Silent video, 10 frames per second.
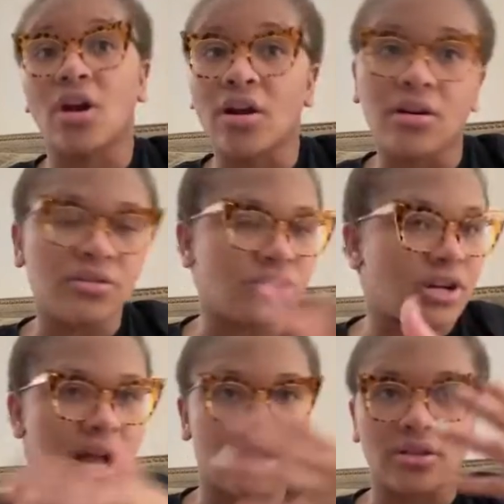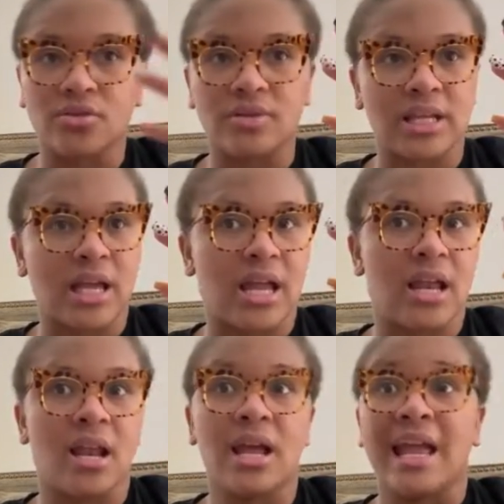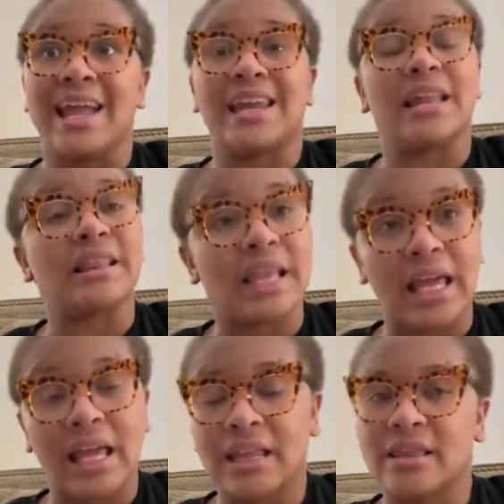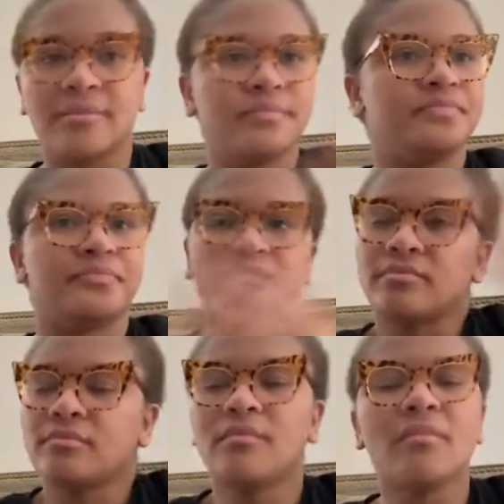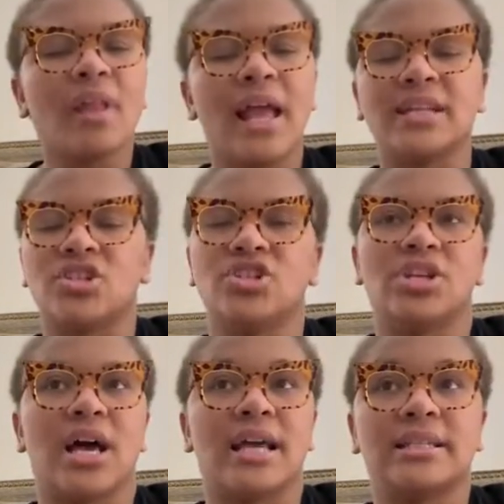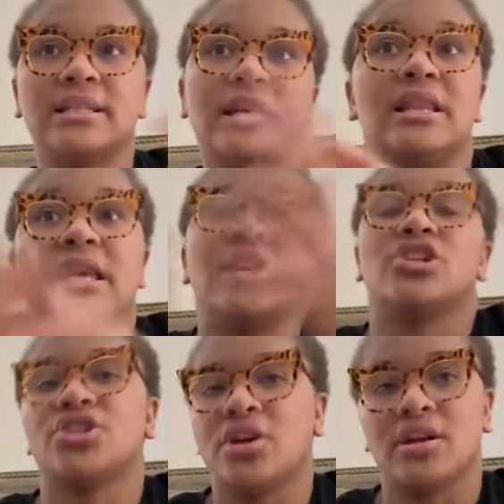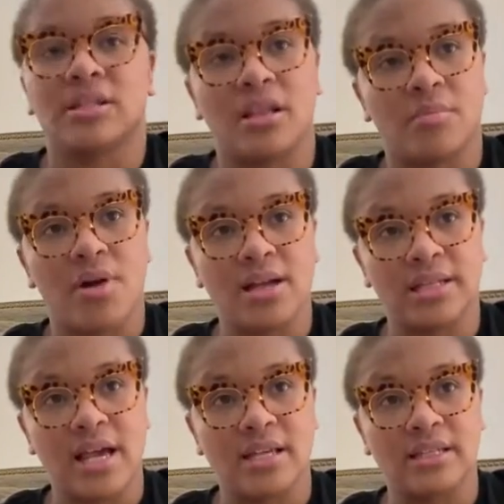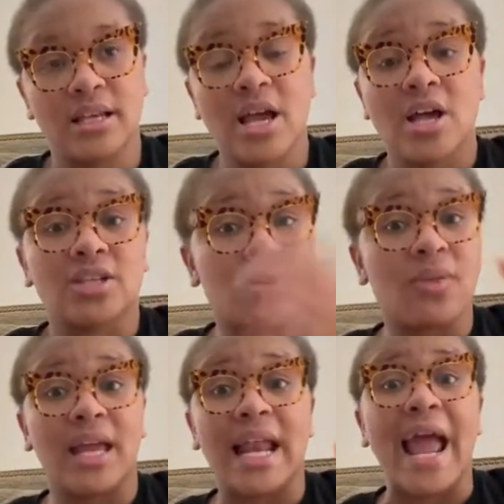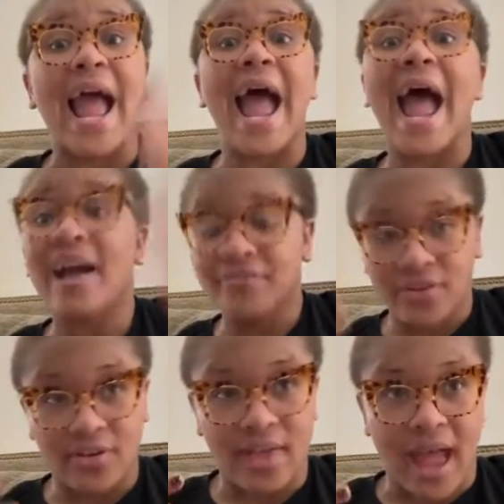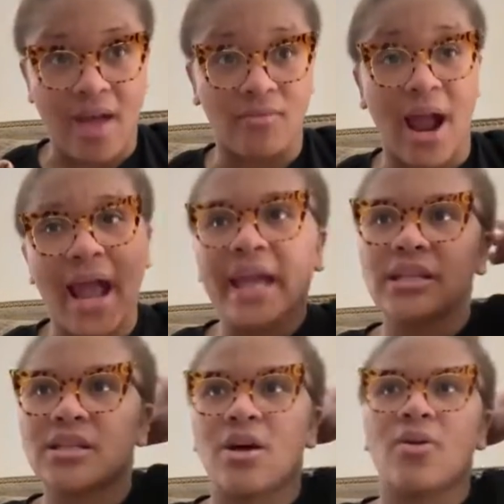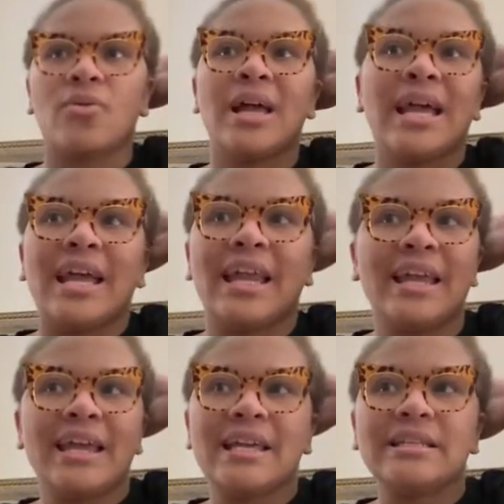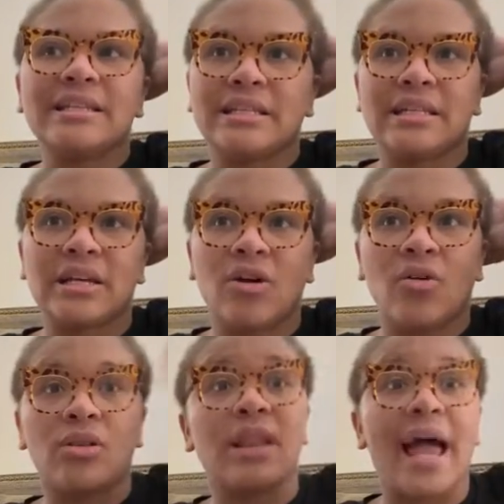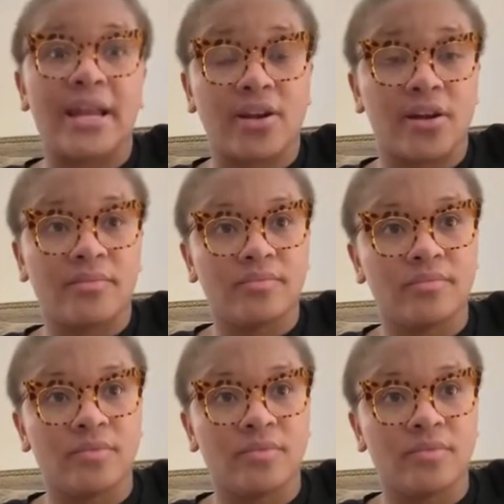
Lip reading: curls. You're not losing any length. It's just the insurance of the process. So then after that, right? So it is still lightener,